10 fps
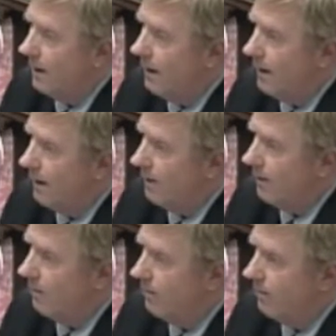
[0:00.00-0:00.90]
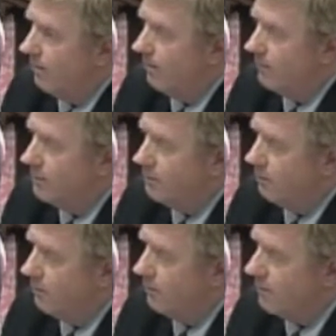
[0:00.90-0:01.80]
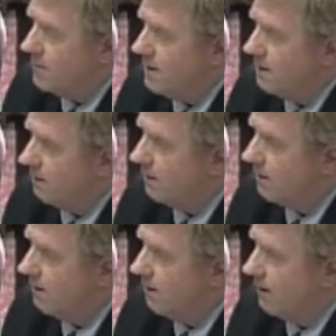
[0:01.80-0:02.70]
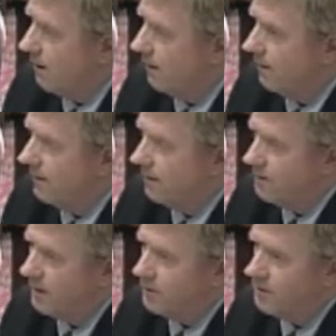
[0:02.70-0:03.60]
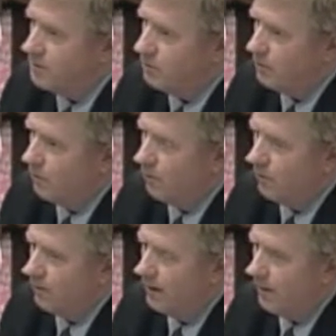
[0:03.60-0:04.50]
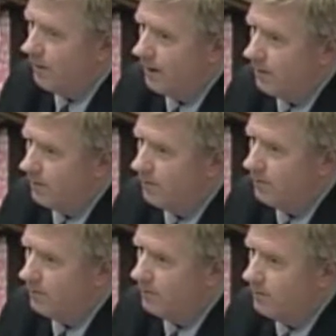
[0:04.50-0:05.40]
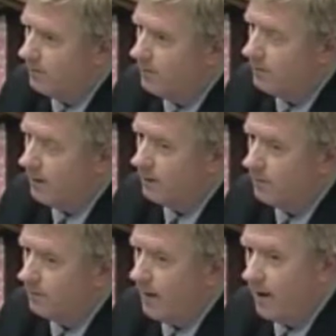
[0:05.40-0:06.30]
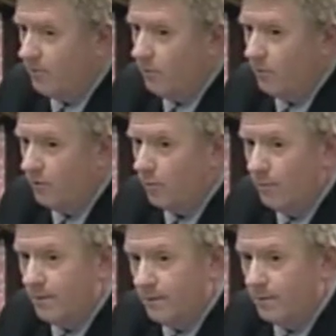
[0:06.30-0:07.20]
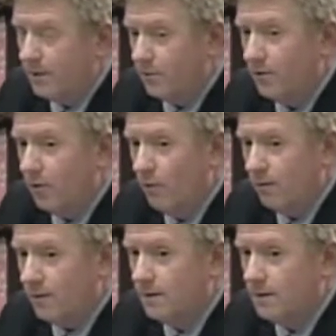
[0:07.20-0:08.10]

And on June 13th, the judge issued an order that my son's passports were to be turned over.